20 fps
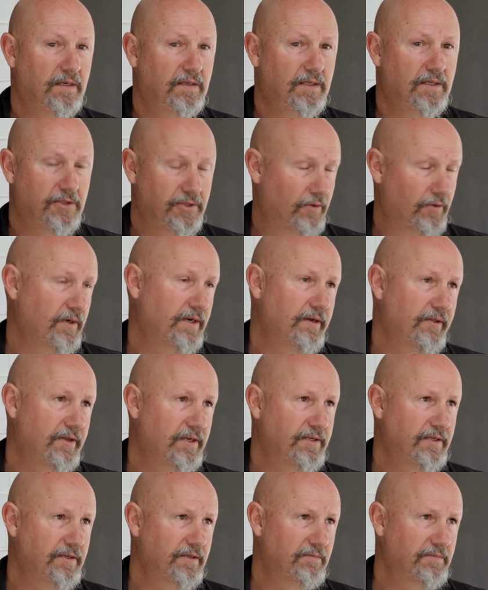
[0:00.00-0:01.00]
install into their
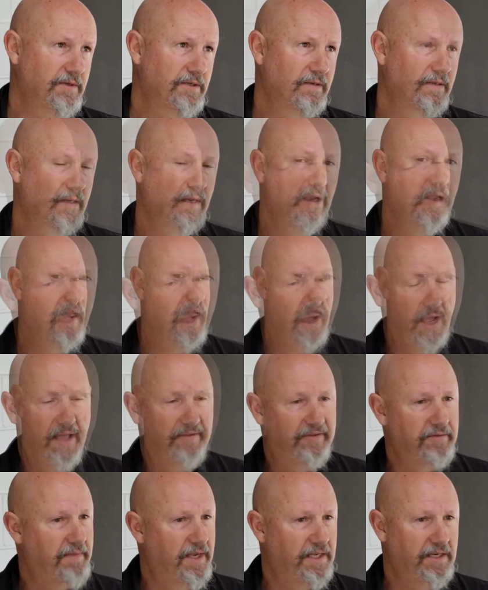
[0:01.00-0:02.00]
systems. I
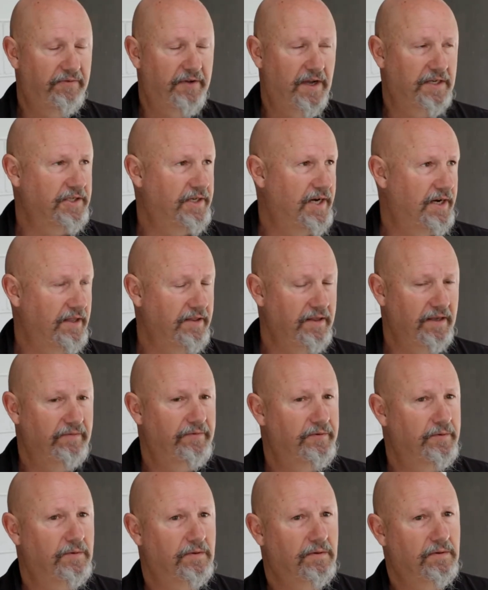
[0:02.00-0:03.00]
haven't manufactured anything
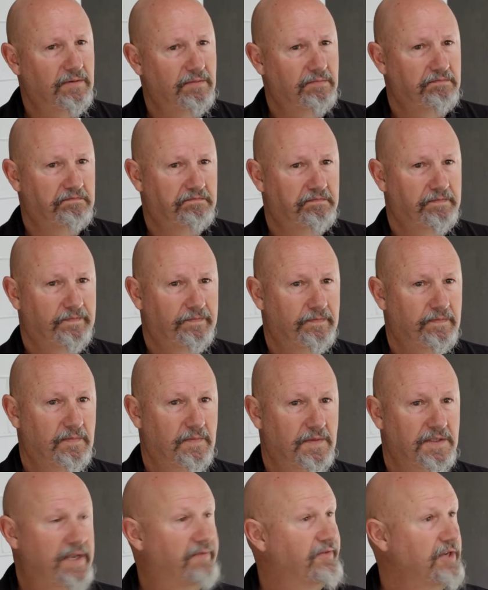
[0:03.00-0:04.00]
for
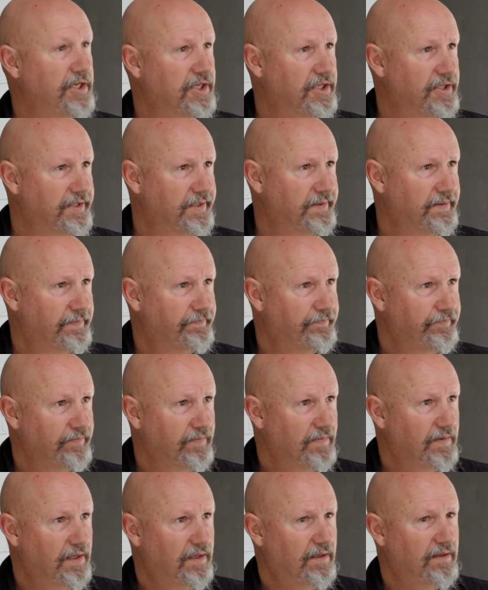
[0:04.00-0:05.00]
7 years
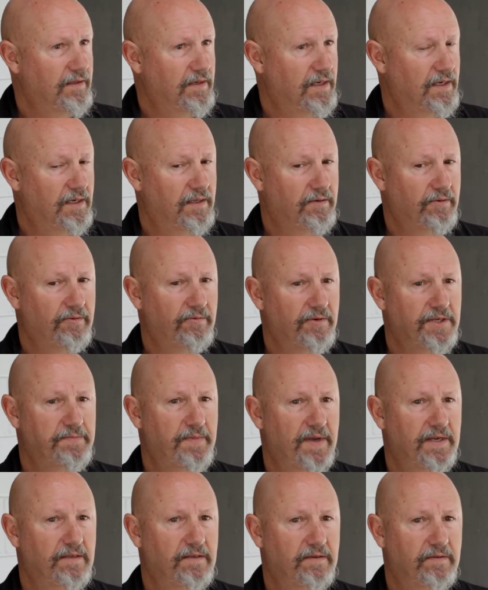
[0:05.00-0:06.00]
in
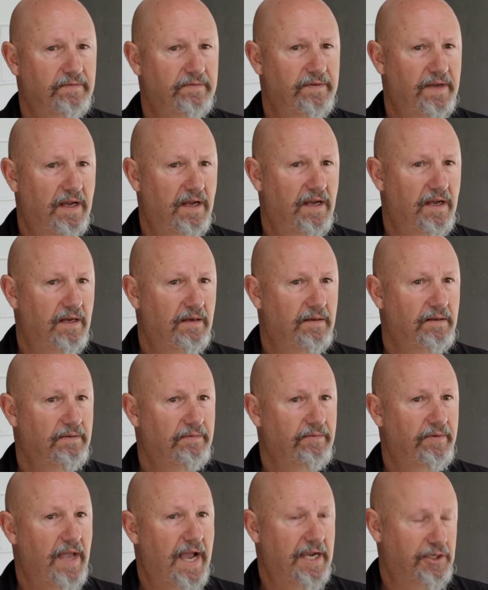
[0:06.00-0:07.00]
respect of
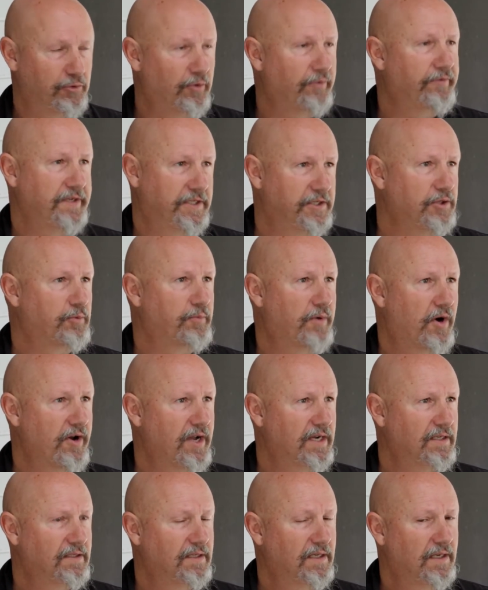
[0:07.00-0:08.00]
actual physical
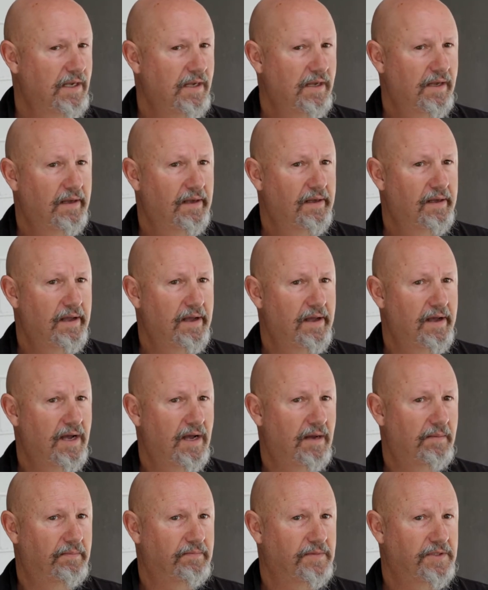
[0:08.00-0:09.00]
products.
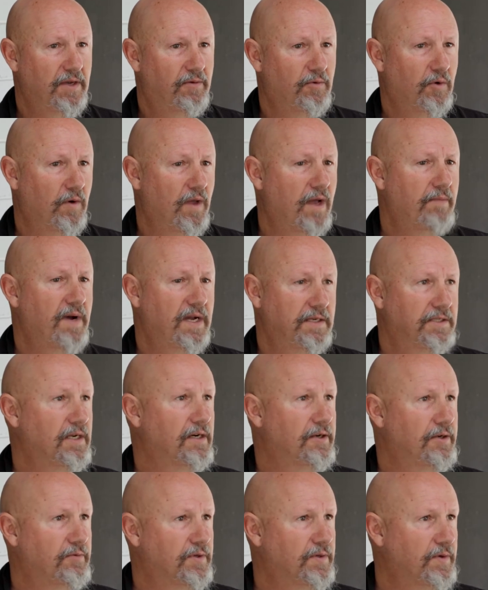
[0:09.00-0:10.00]
So all I
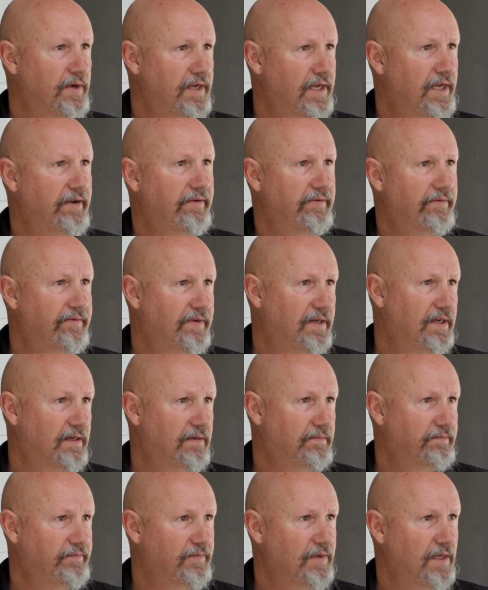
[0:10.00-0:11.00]
basically did was work out of
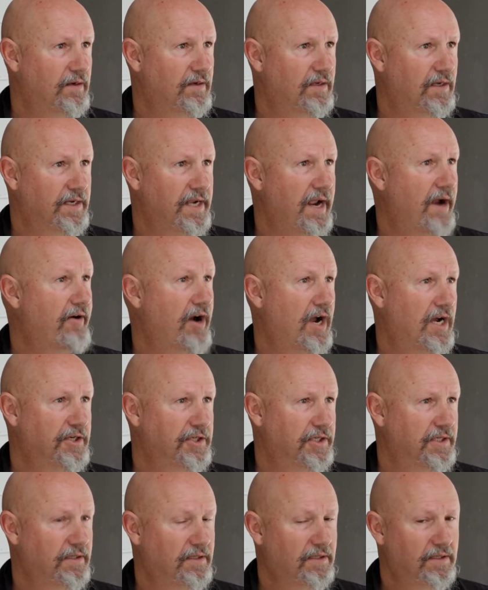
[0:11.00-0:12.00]
a
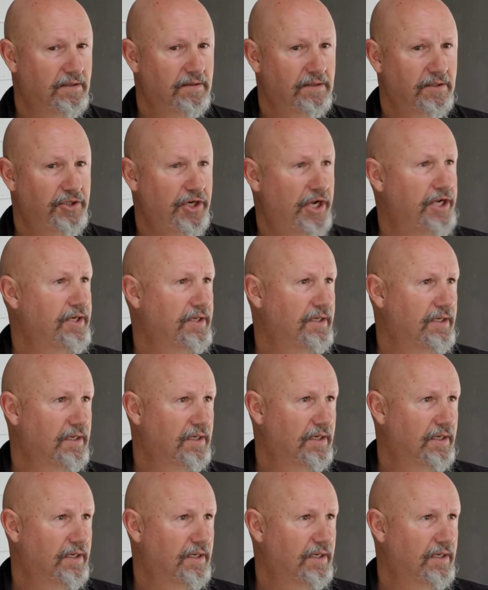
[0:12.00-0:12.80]
garage shed.